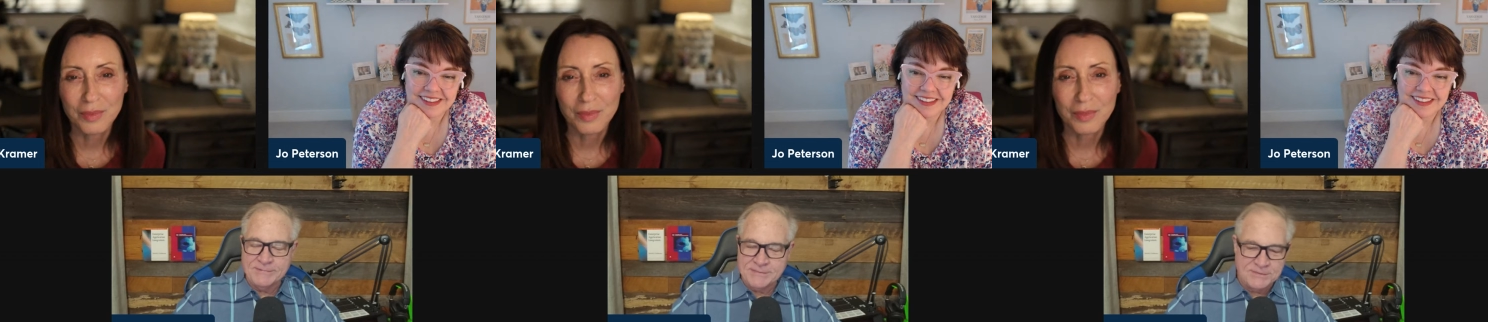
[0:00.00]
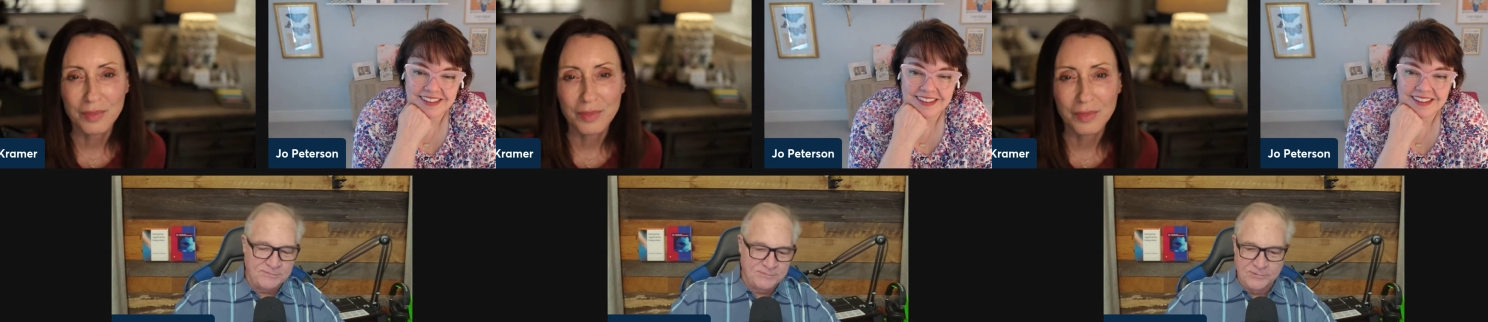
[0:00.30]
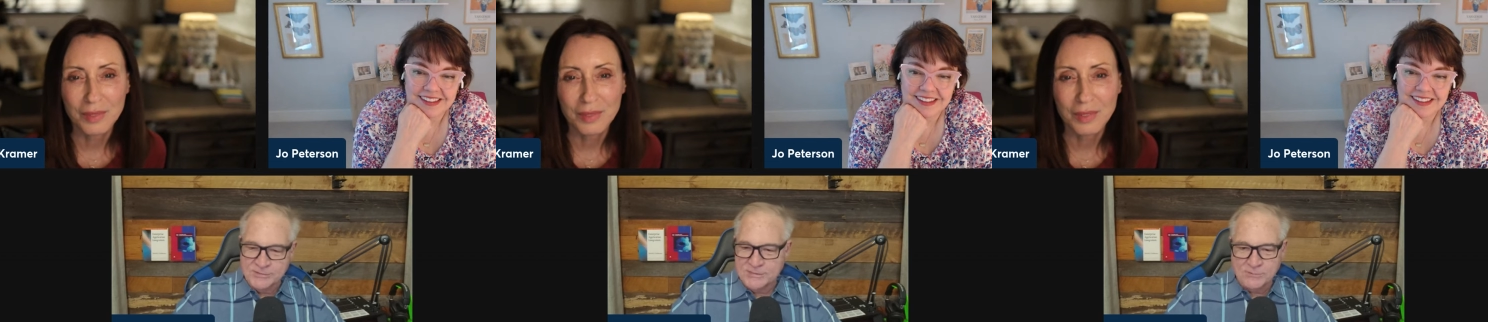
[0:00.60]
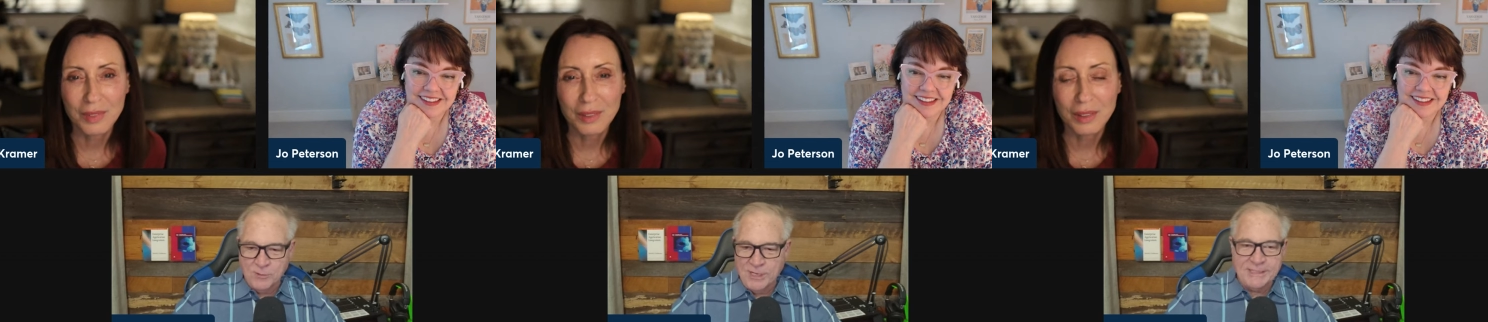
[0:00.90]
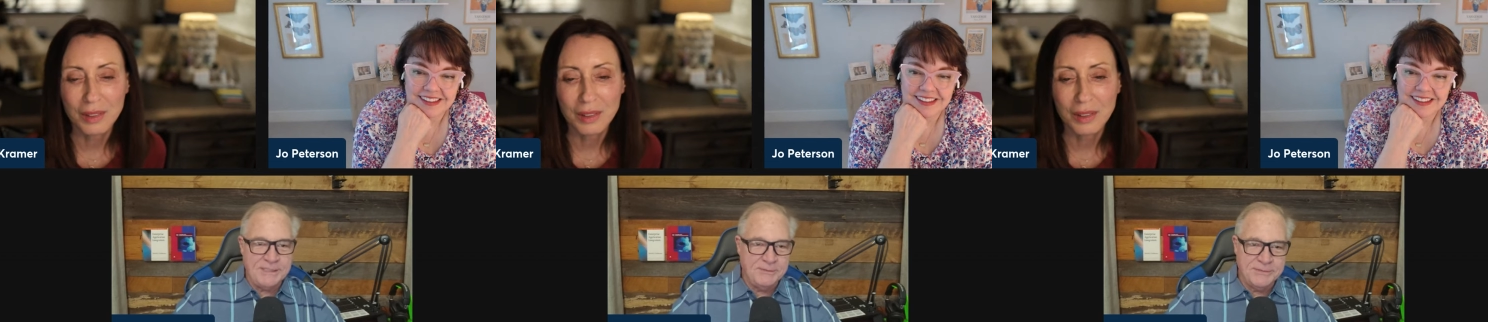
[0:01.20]
Speaker 1: this is versus
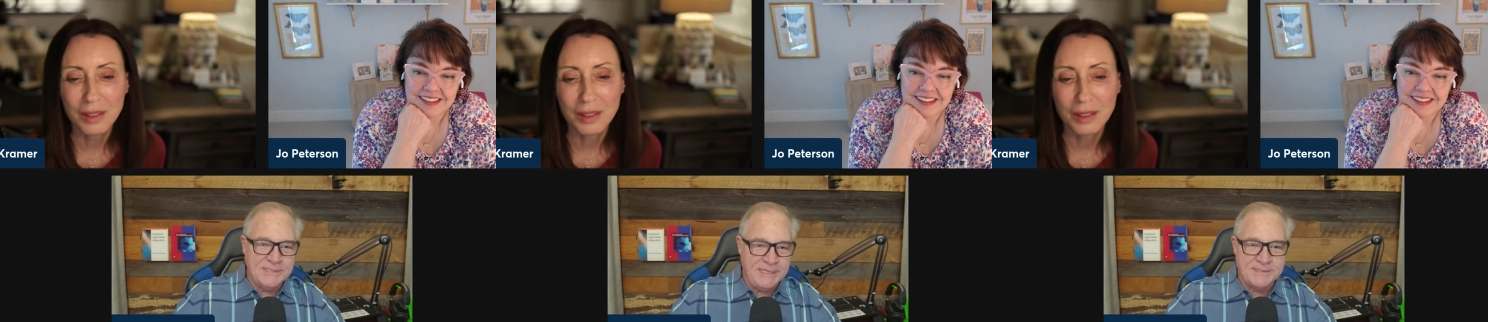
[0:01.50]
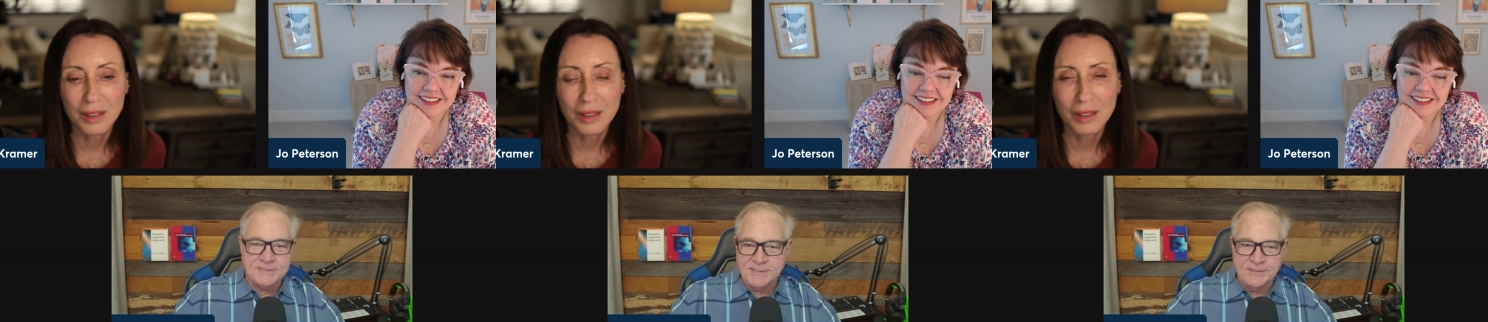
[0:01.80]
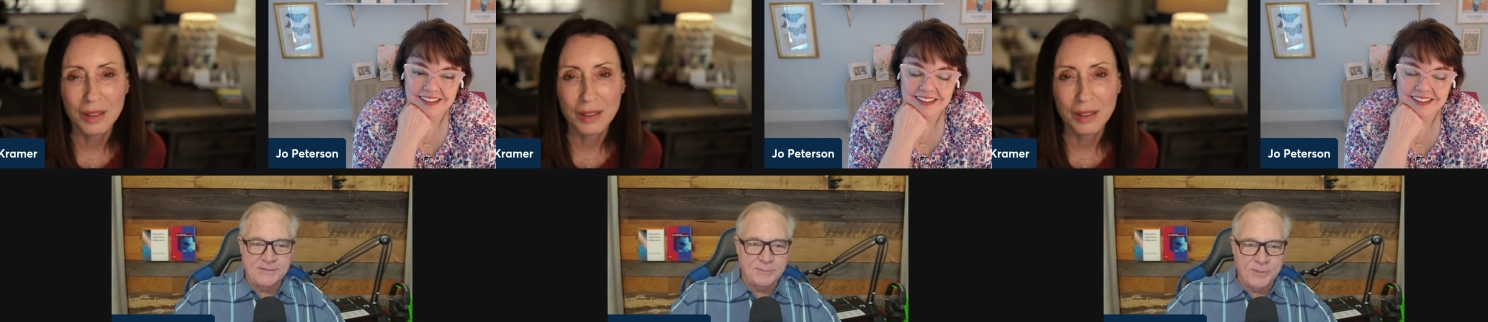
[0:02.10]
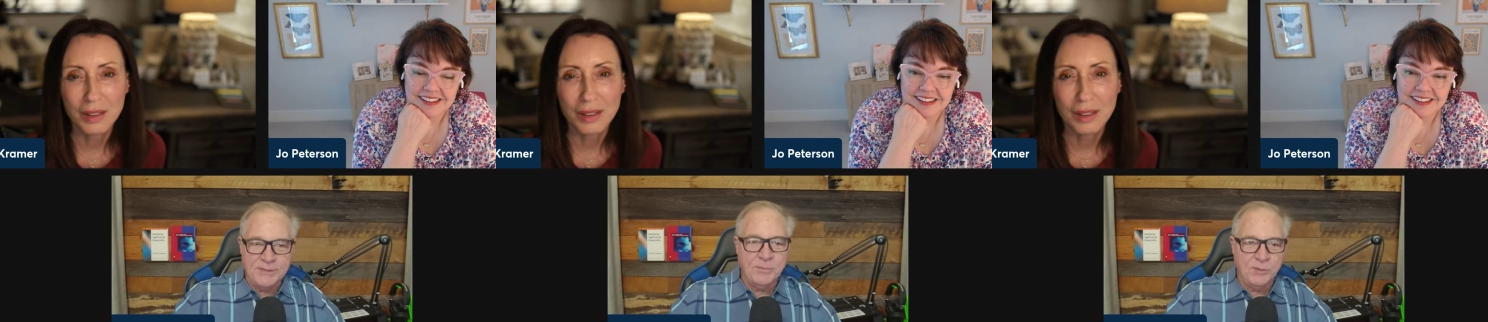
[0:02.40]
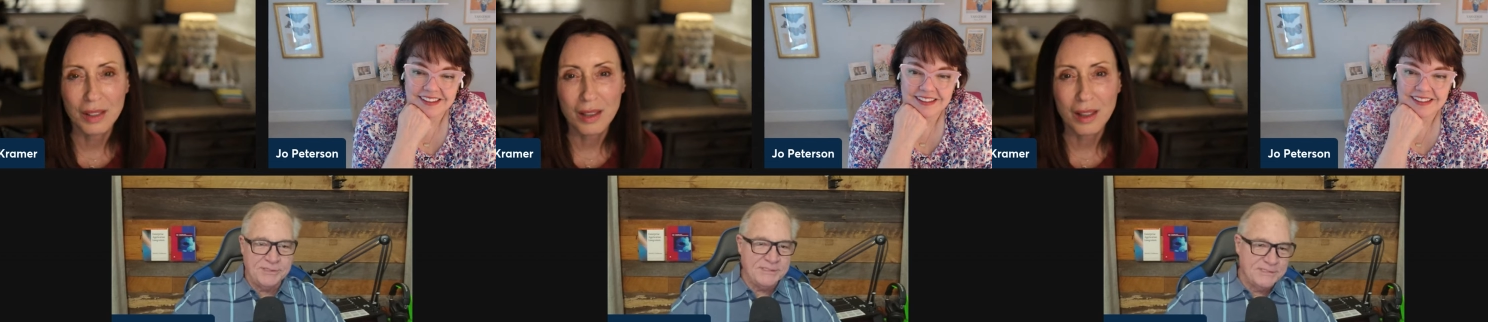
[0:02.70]
walking to a data center and
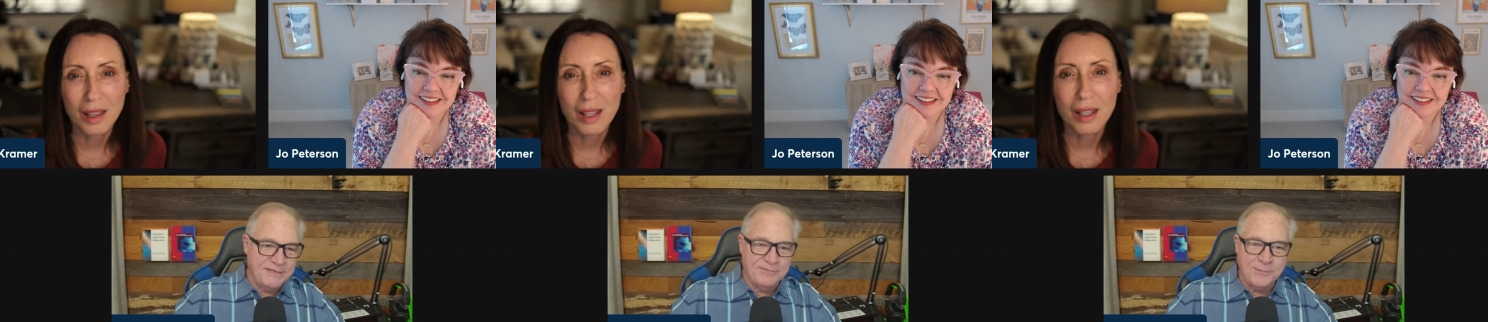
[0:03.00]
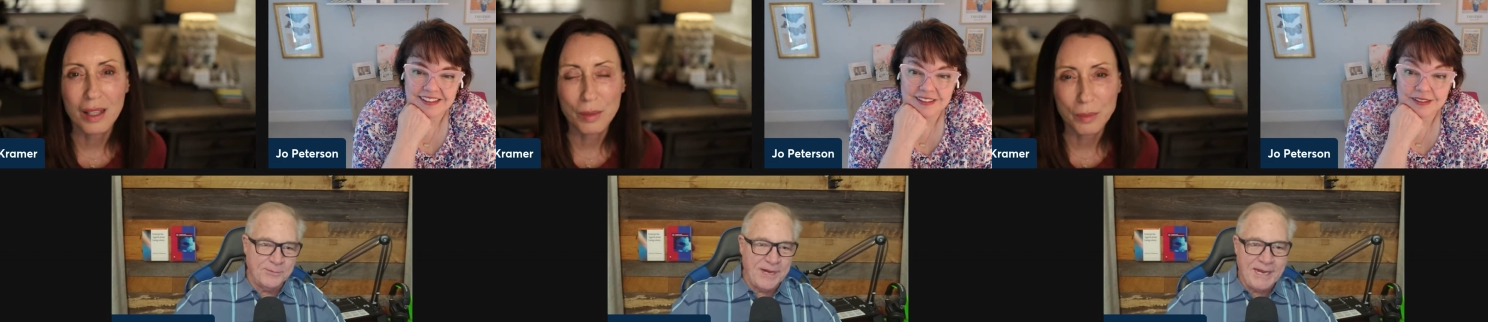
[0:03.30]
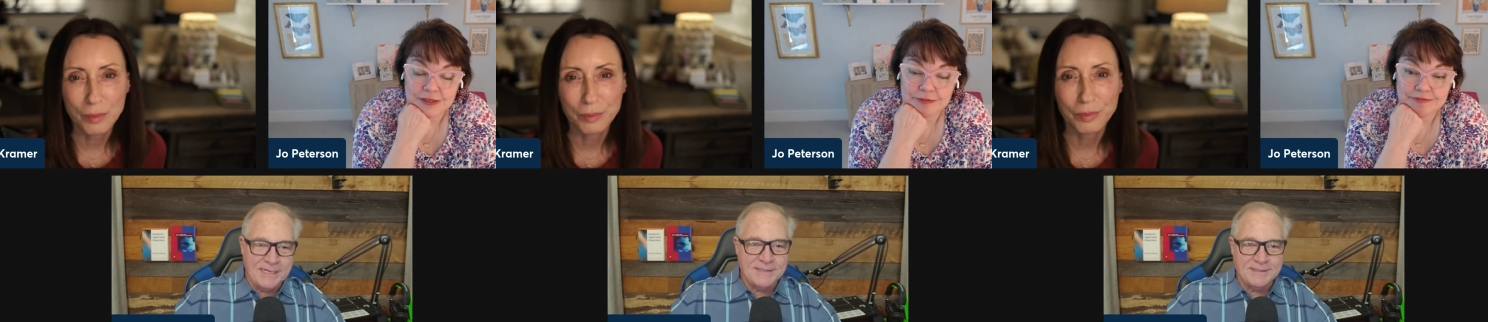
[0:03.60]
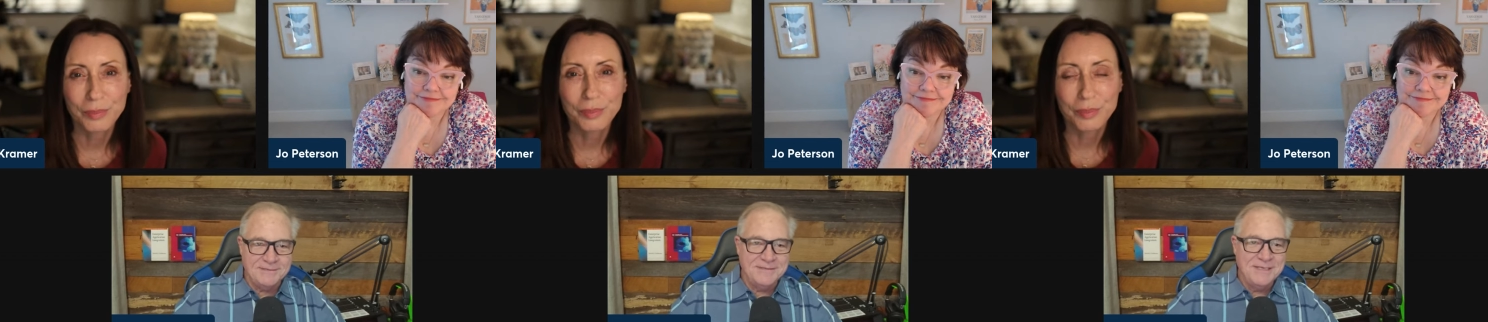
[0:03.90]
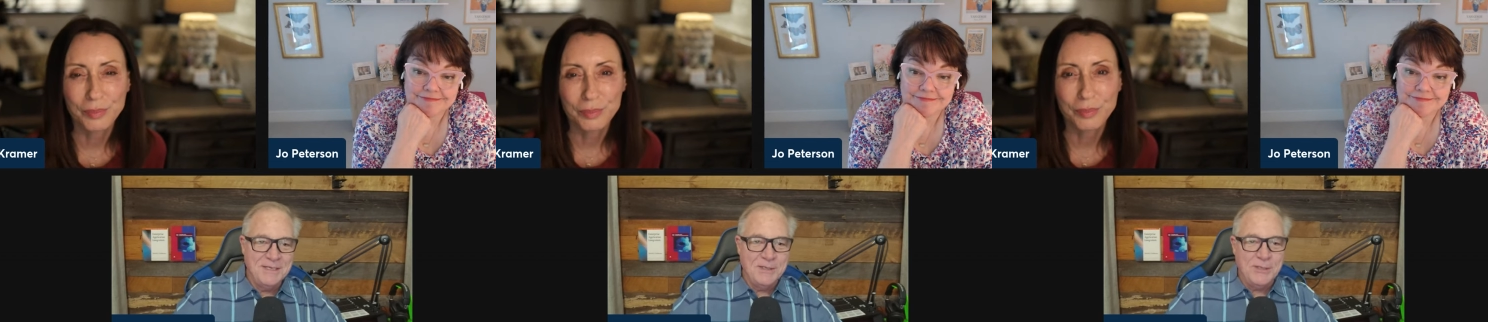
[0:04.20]
unbolting stuff from a rack and
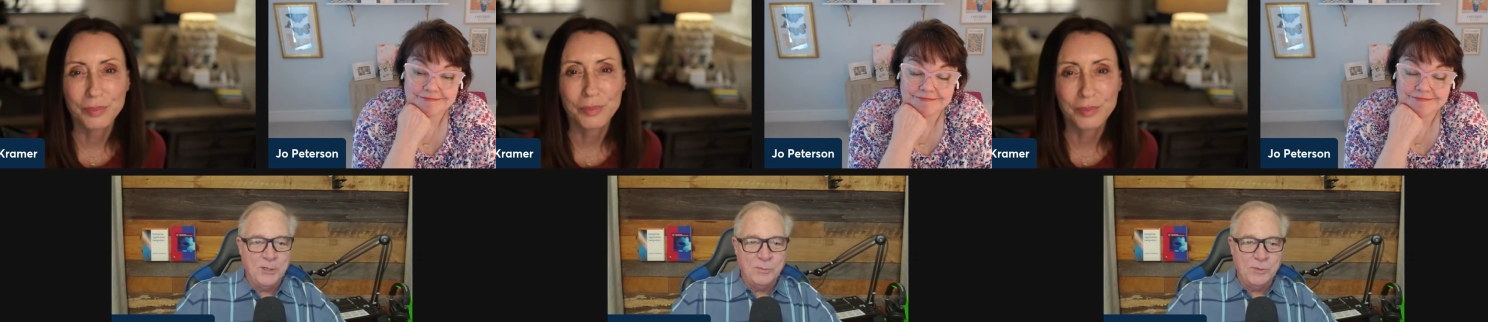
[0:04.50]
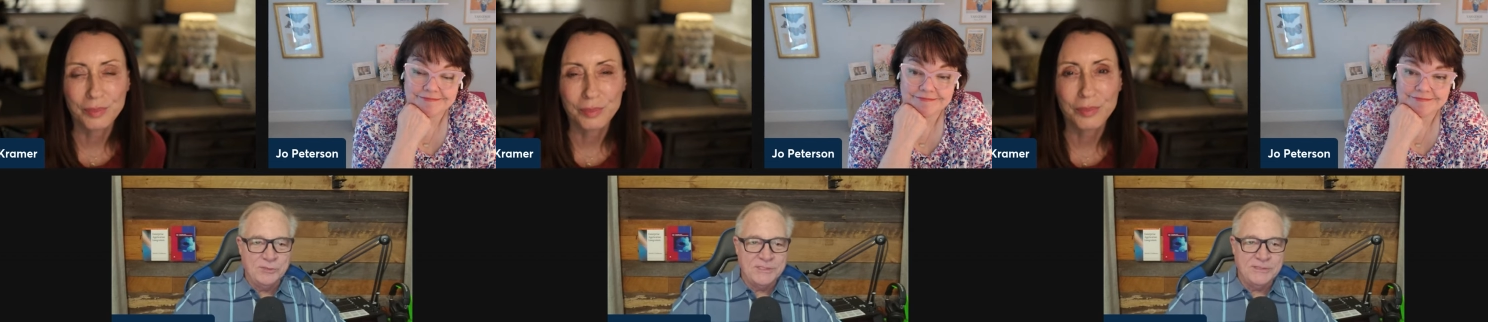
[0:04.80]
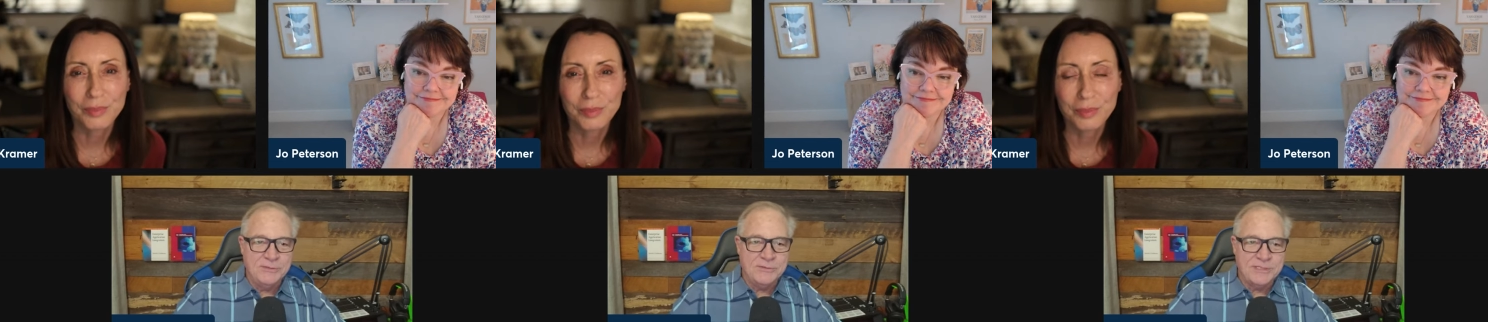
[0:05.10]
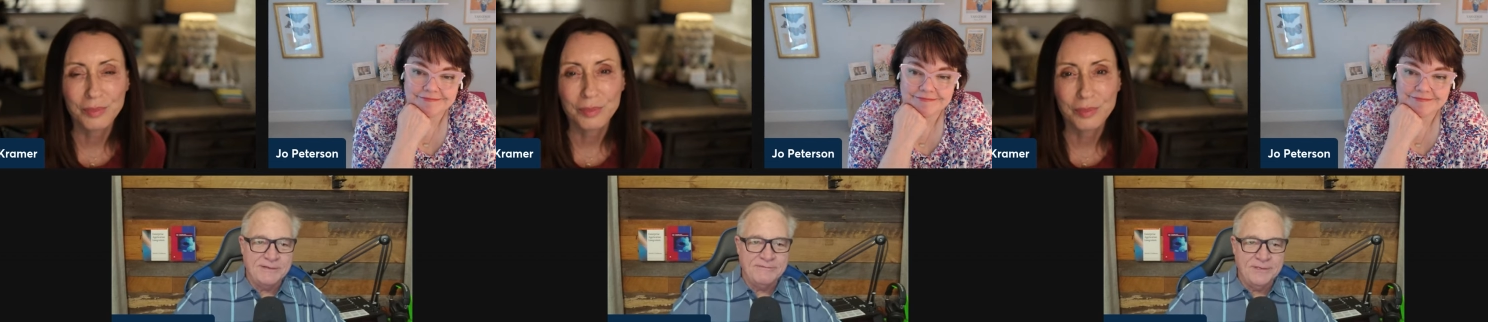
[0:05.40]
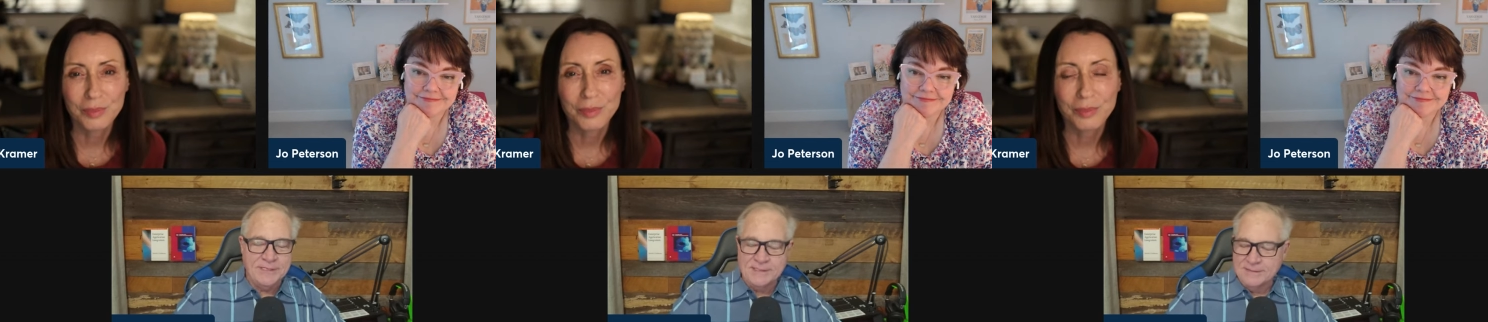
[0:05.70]
you know bolting new stuff
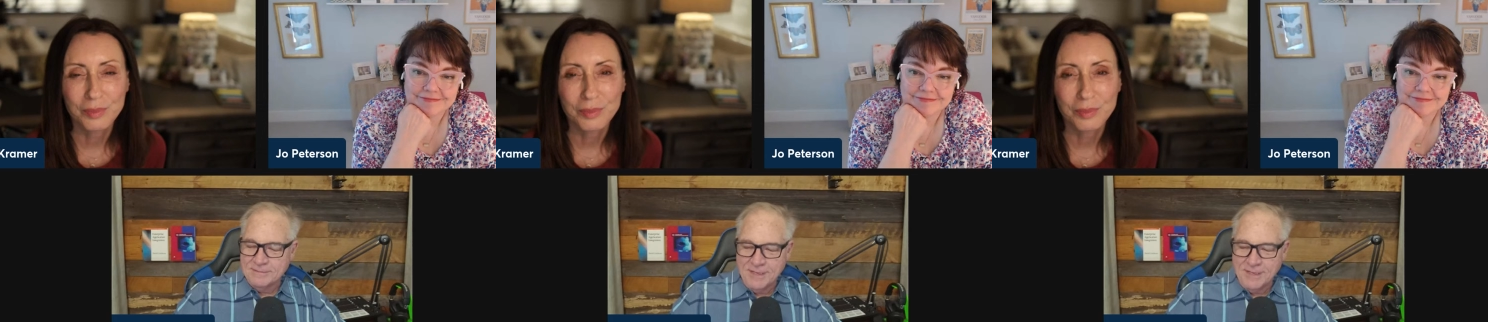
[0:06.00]
in.